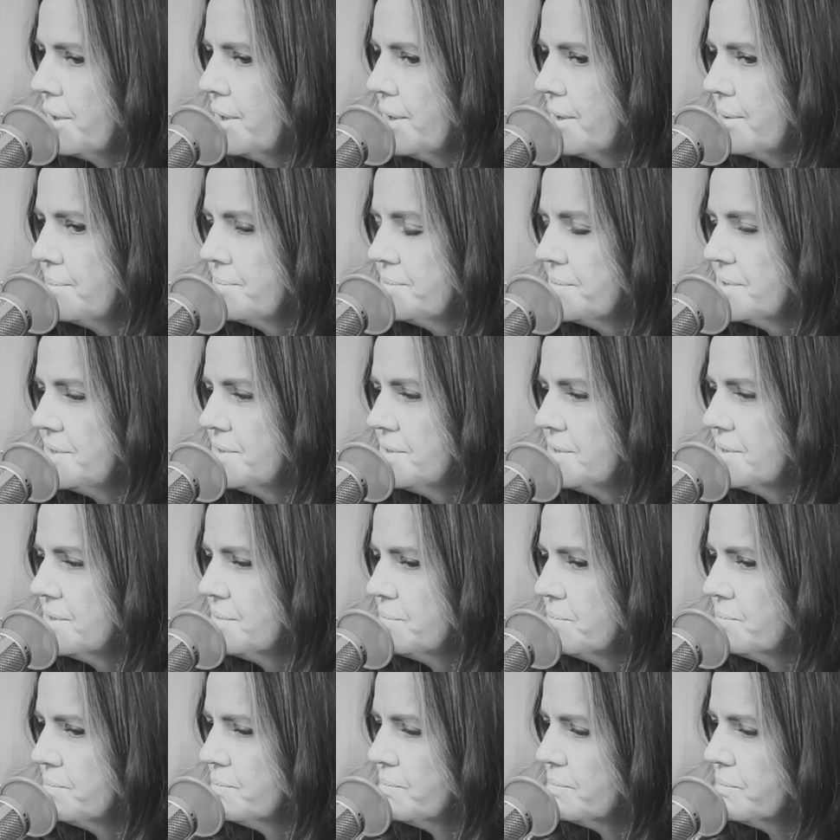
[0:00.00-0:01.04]
um, it, it,
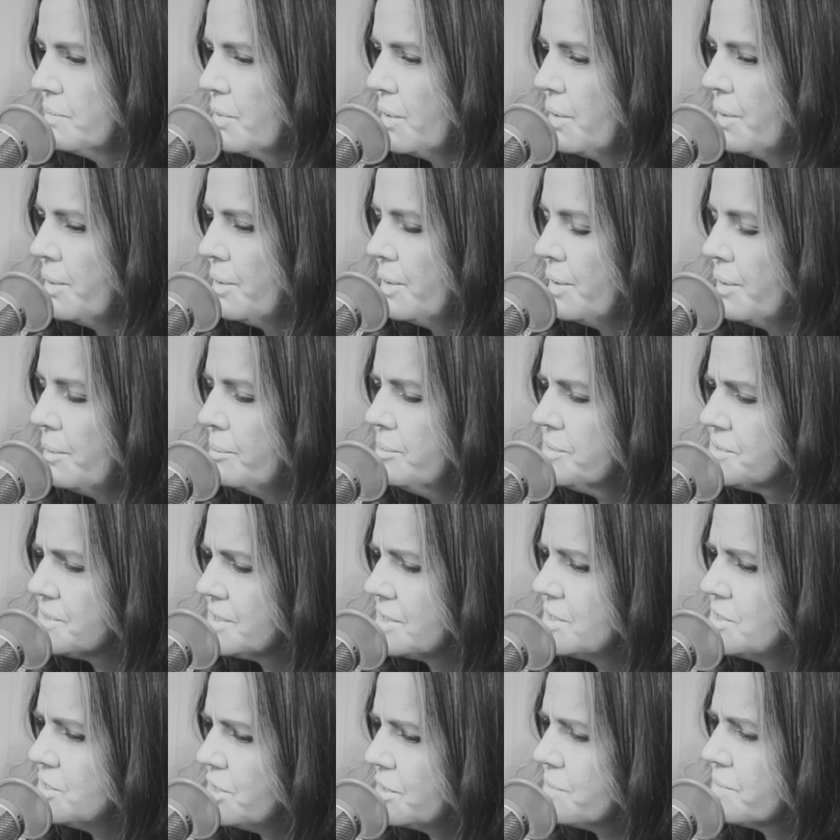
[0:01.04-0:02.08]
almost like
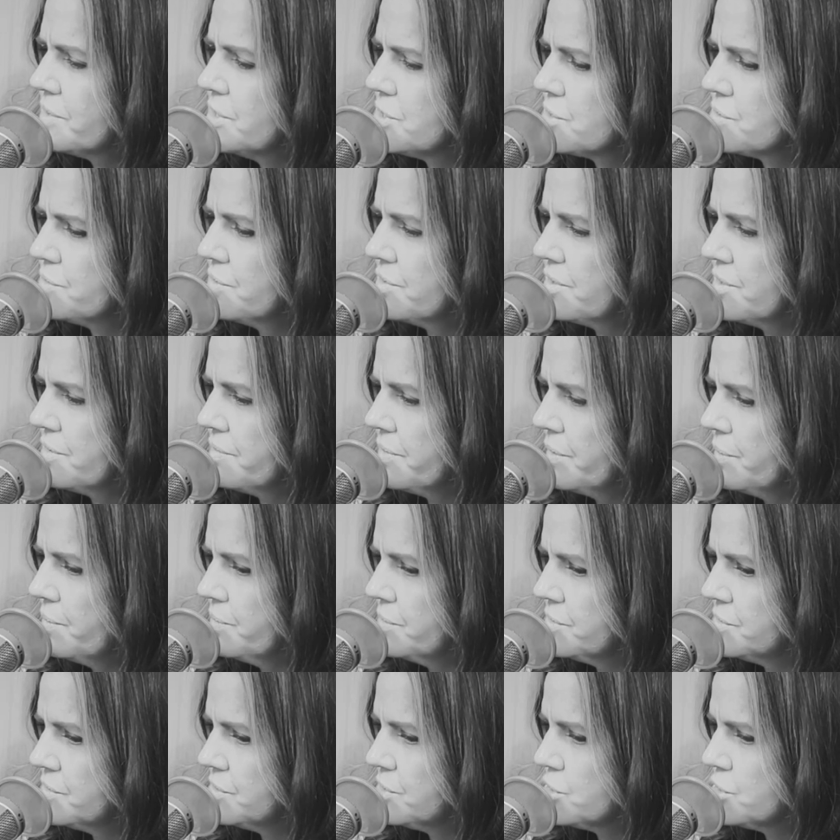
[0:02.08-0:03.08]
generational theory was